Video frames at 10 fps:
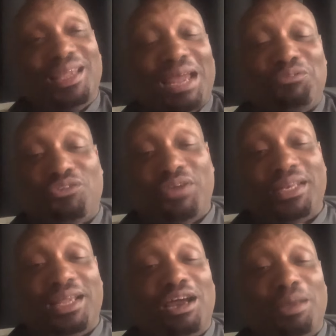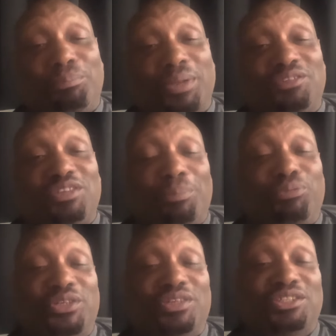have a great day. God bless, and I
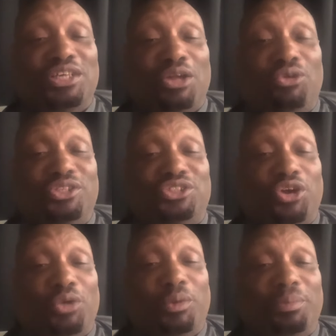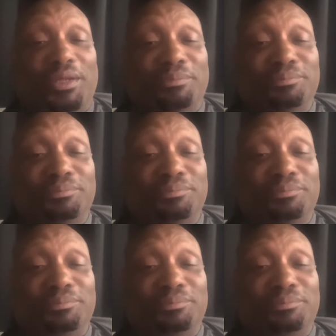appreciate y'all on this journey with me.